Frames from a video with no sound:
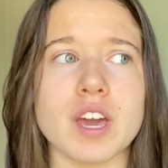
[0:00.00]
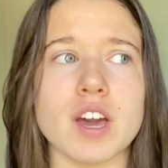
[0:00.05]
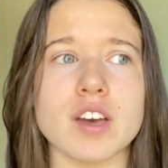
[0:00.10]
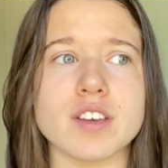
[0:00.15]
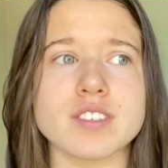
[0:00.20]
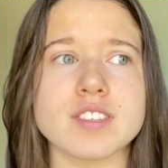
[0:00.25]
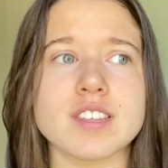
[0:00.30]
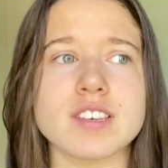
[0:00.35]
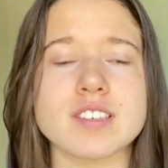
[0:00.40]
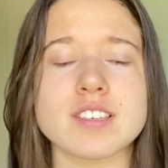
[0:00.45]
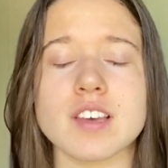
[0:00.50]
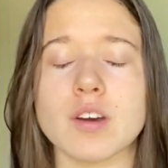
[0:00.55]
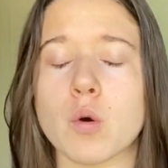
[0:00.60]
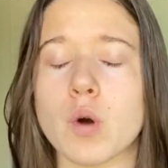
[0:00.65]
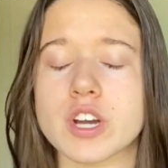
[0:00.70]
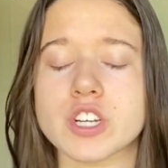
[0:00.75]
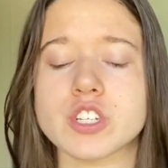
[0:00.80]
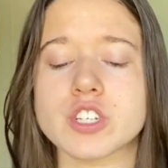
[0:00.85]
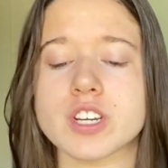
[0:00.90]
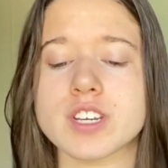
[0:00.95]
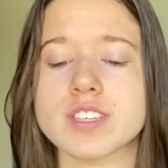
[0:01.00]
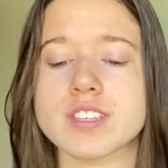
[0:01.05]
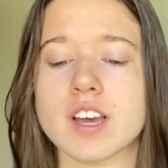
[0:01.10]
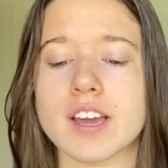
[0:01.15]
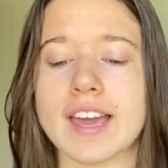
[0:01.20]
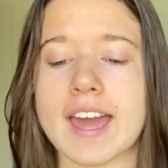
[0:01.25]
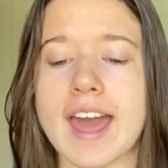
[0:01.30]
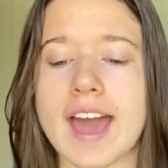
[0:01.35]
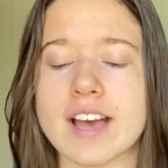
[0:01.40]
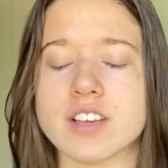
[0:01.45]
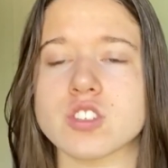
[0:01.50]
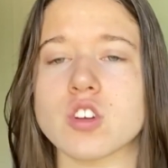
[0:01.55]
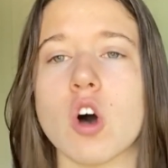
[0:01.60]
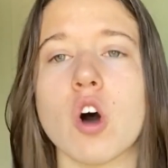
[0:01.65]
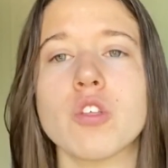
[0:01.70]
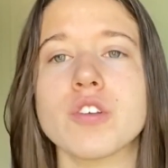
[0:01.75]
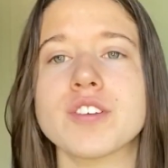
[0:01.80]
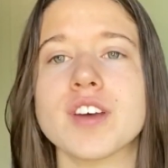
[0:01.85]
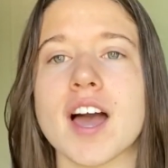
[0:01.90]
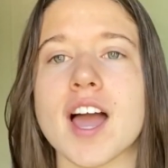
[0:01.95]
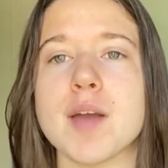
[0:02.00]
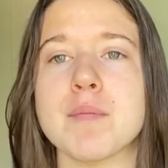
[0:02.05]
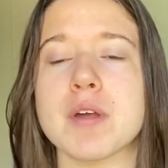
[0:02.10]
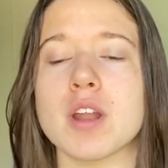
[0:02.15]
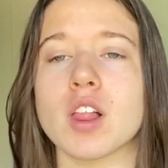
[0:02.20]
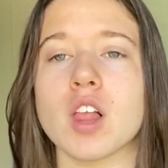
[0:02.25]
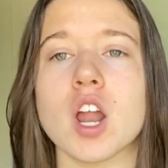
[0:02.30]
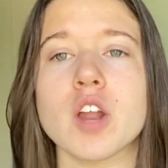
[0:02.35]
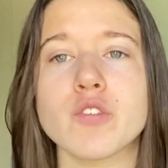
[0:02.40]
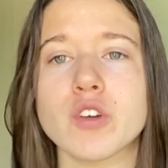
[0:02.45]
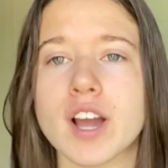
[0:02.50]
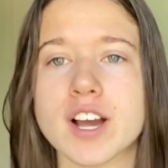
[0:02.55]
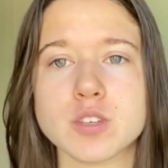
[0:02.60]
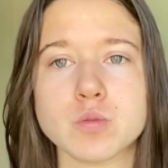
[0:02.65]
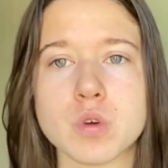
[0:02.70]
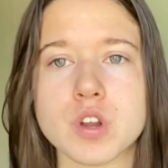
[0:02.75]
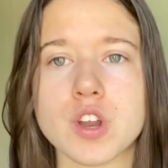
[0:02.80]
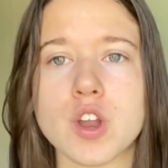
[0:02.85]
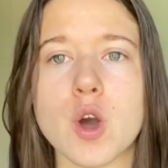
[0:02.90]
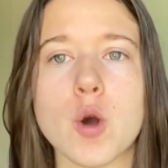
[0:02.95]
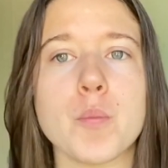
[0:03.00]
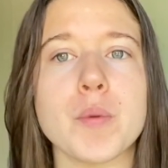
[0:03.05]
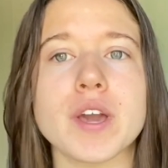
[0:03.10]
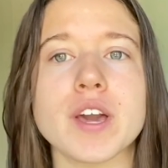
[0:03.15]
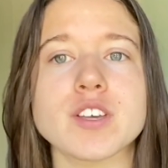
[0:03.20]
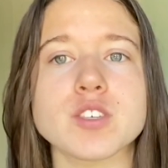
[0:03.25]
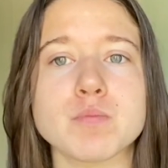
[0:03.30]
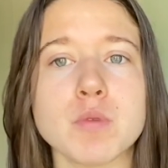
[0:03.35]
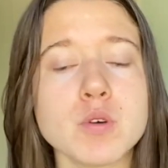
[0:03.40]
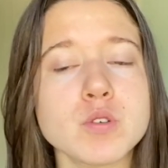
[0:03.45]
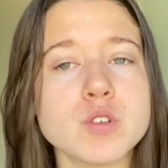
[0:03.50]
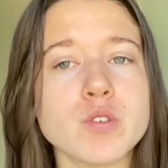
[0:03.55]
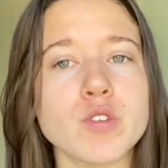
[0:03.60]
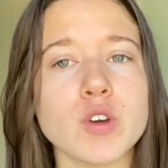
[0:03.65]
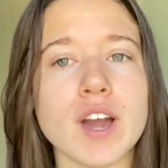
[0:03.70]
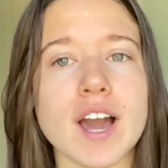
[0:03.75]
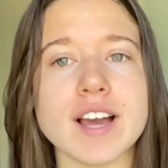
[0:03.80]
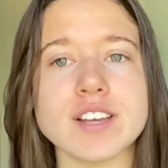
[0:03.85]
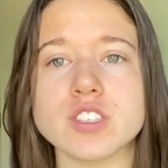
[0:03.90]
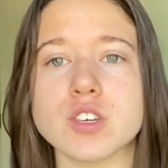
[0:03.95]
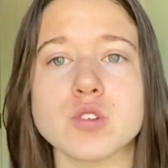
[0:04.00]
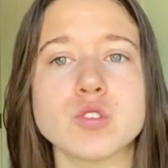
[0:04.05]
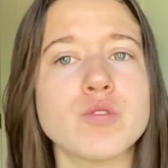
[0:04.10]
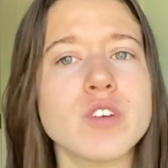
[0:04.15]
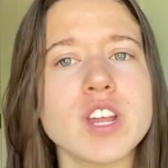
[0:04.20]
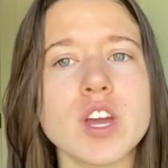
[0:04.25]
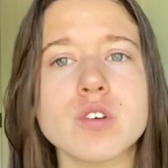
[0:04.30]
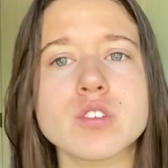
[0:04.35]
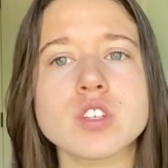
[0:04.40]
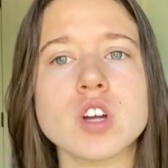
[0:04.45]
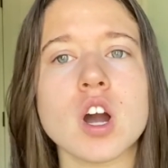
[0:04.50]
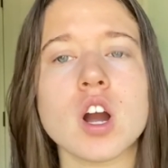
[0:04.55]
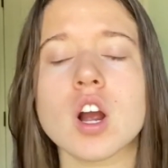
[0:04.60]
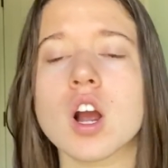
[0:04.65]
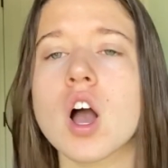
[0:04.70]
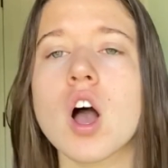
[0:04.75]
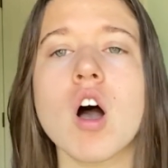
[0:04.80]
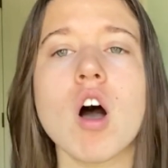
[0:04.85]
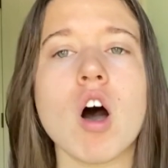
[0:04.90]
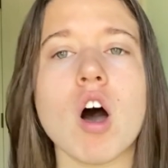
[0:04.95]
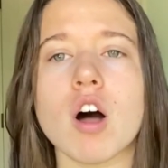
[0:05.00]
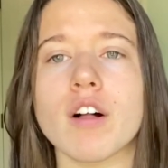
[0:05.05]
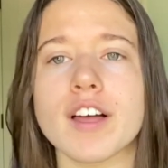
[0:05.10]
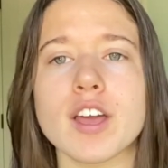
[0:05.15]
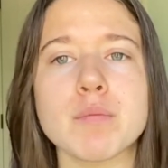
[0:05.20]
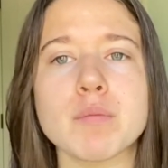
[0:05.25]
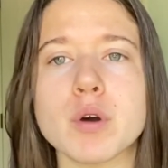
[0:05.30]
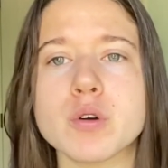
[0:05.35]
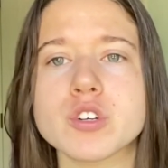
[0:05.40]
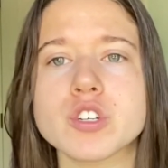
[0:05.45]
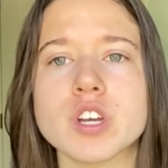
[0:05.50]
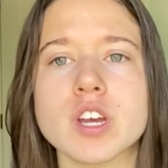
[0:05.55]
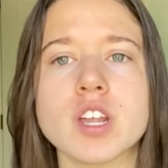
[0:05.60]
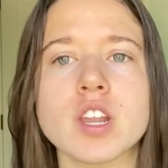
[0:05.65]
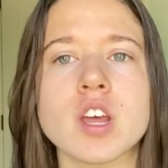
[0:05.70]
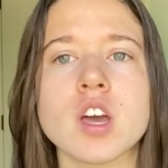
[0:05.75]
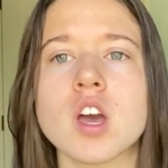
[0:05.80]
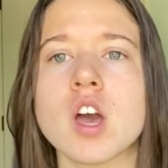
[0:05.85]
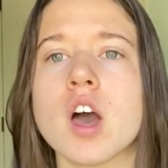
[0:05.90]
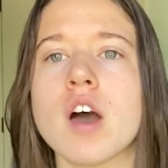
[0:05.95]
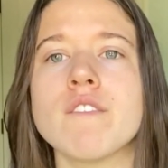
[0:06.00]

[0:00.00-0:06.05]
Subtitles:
because these questions I get asked all the time and a lot of you guys want to know, because most of you guys use VideoStar, All Light Motion,